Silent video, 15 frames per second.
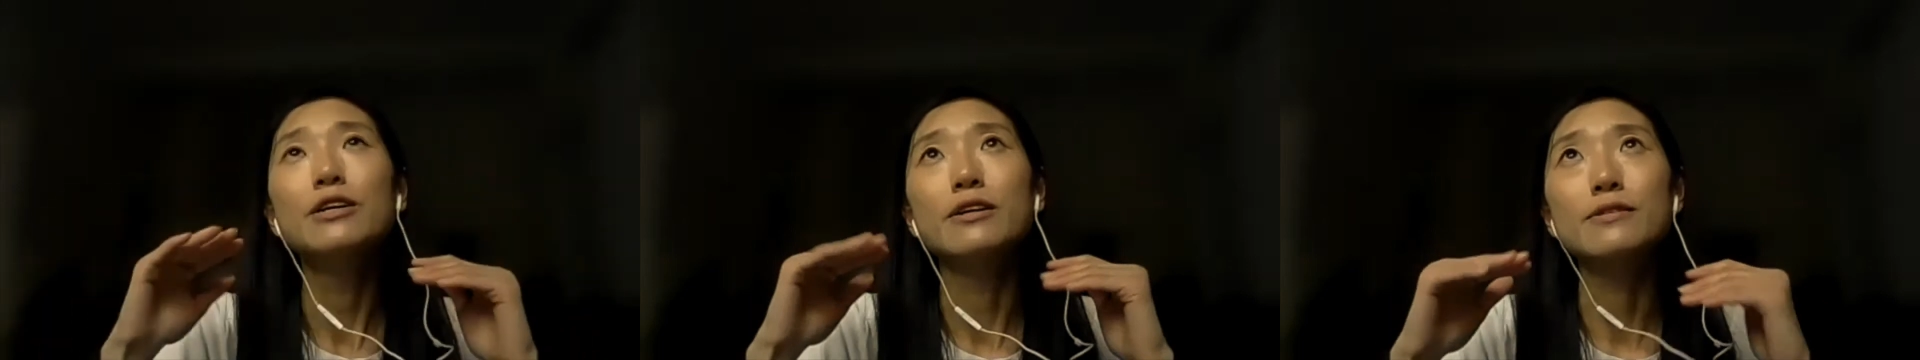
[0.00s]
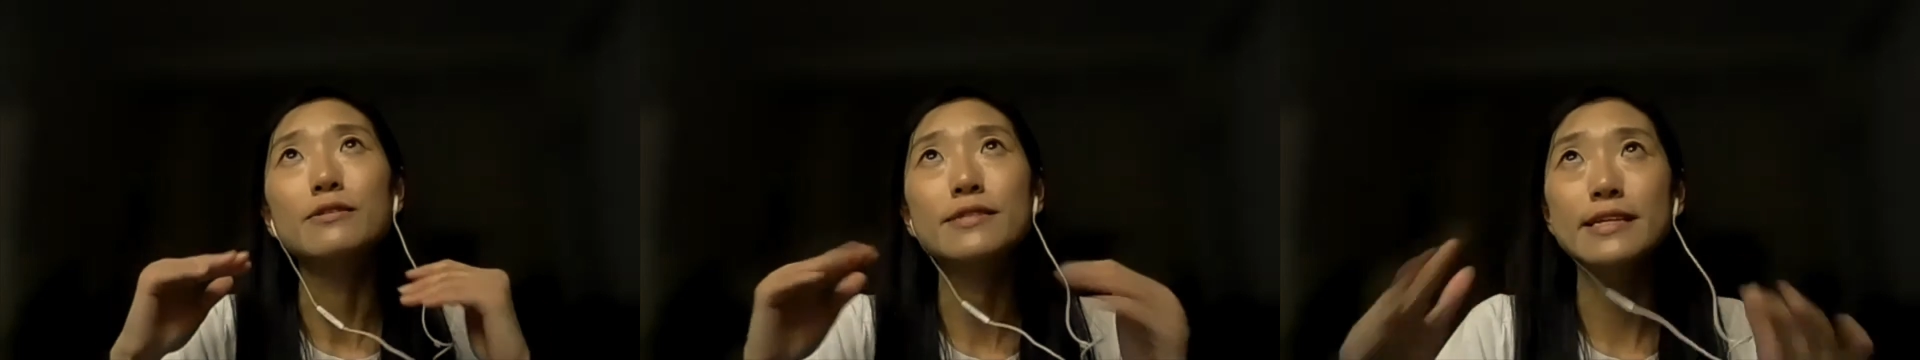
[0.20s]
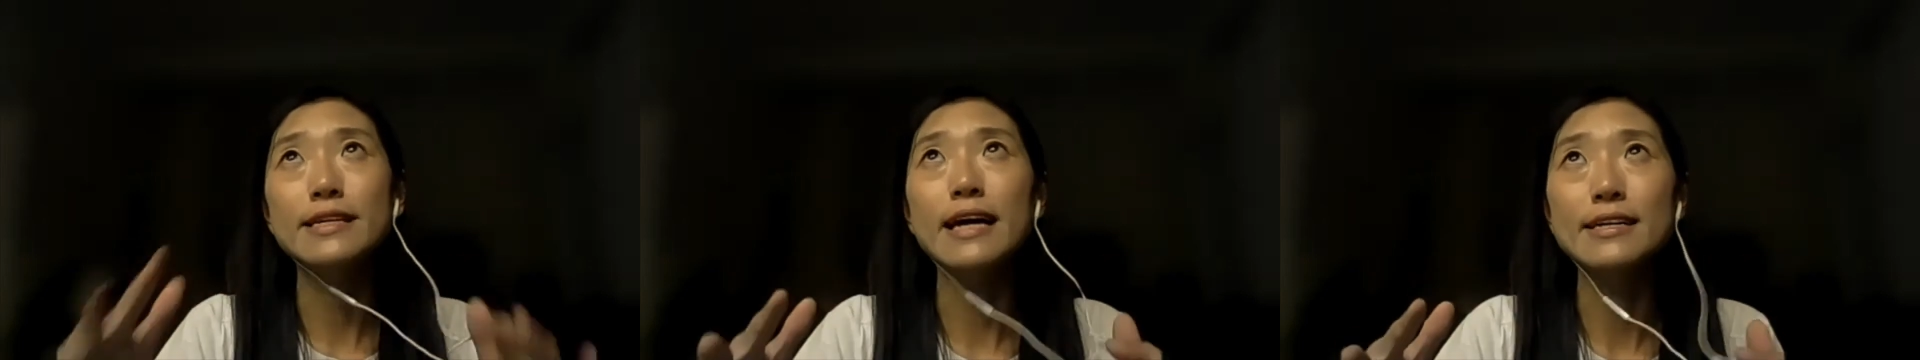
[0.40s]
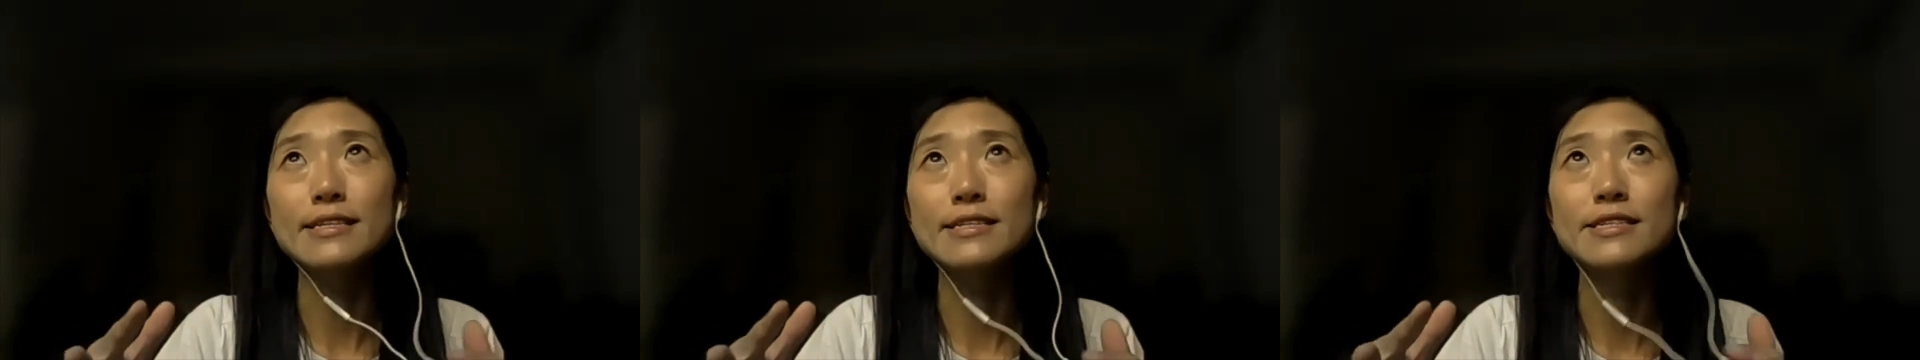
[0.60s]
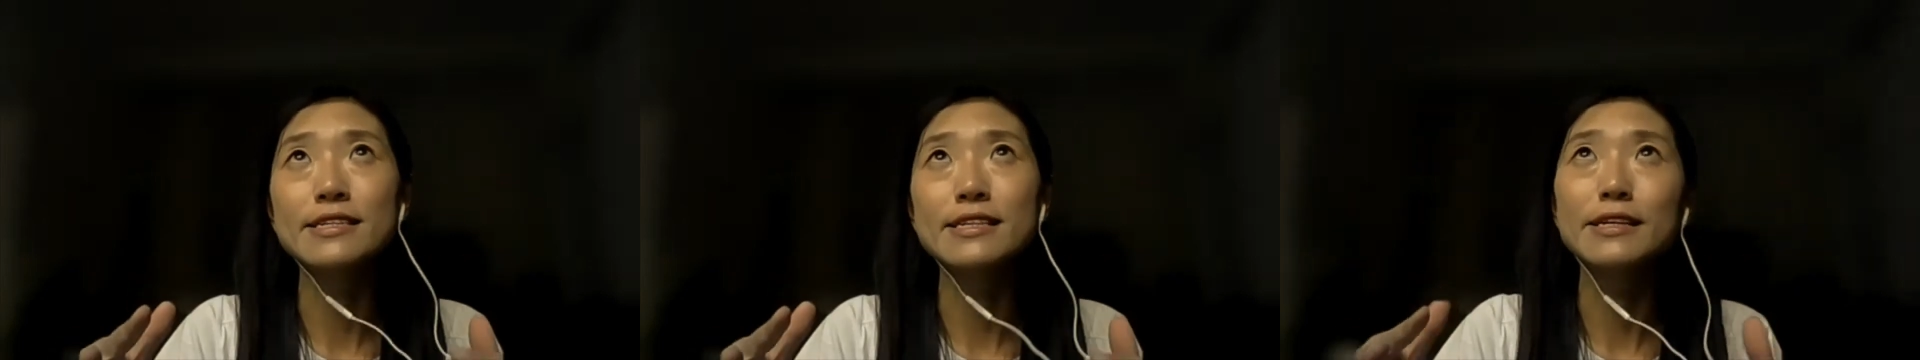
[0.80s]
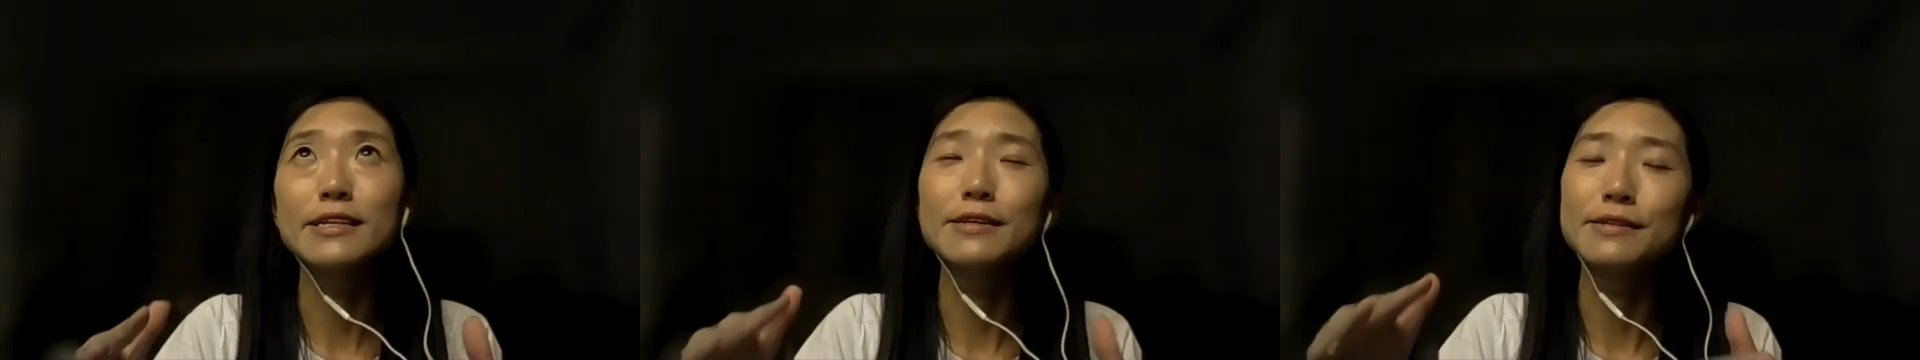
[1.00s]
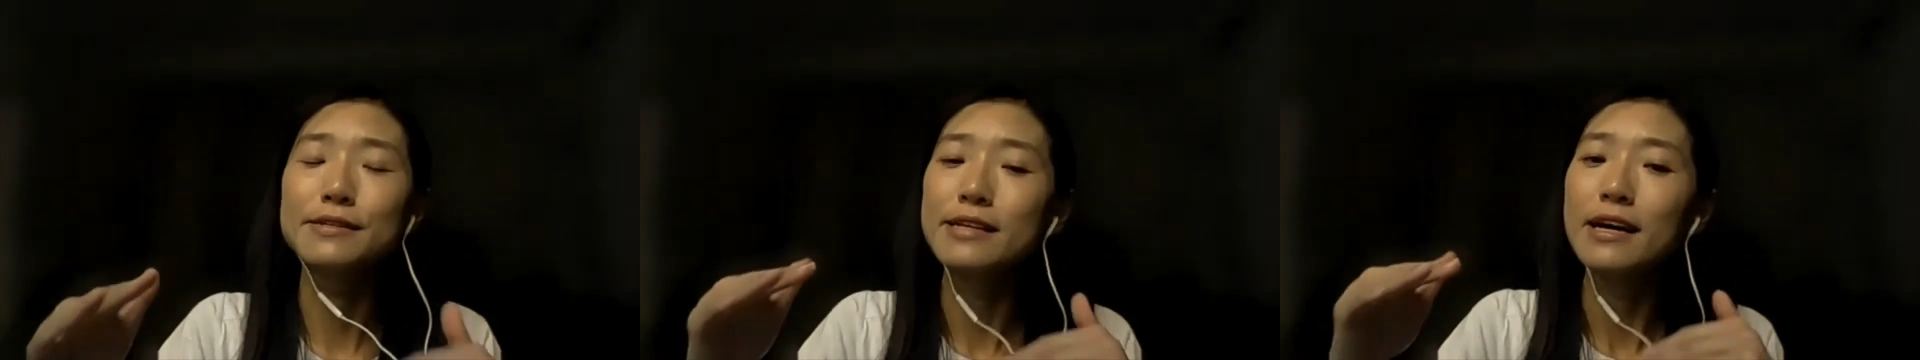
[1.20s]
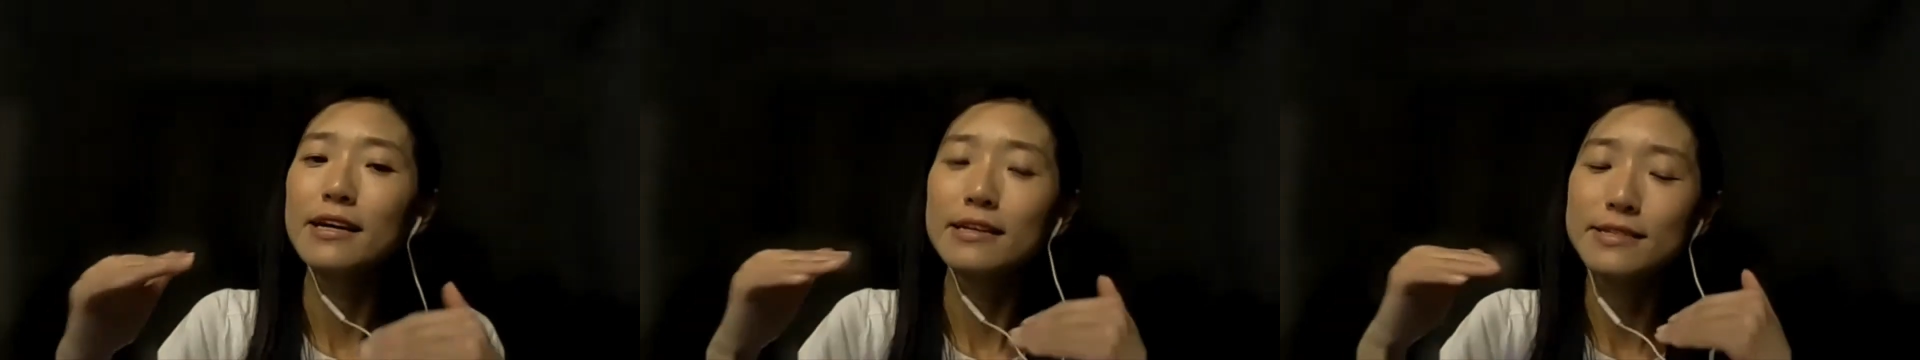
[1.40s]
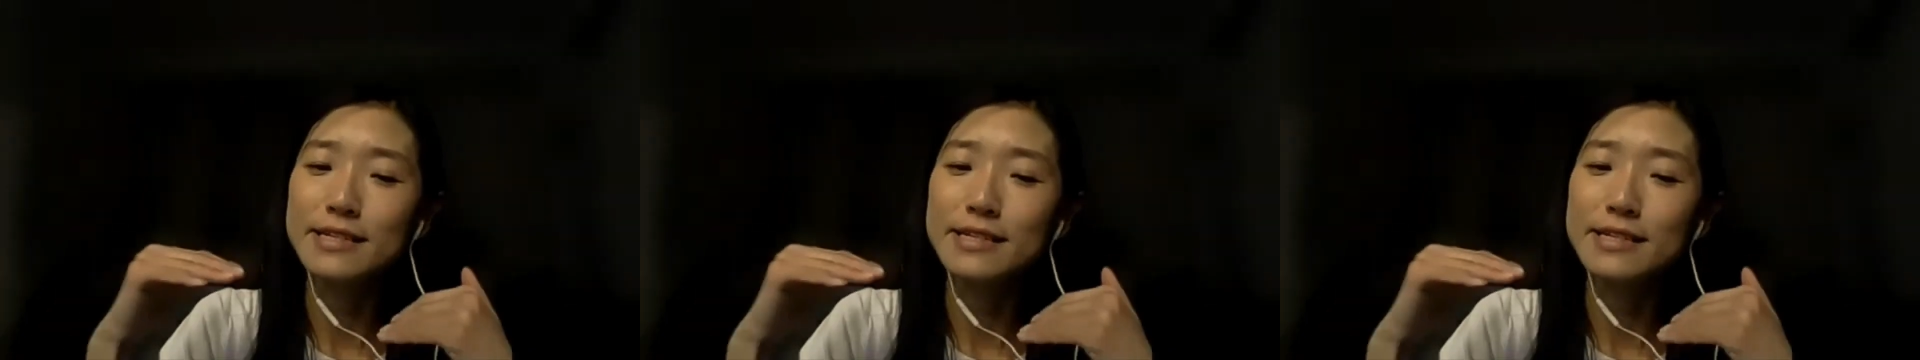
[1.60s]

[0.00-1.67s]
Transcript: you know, CIC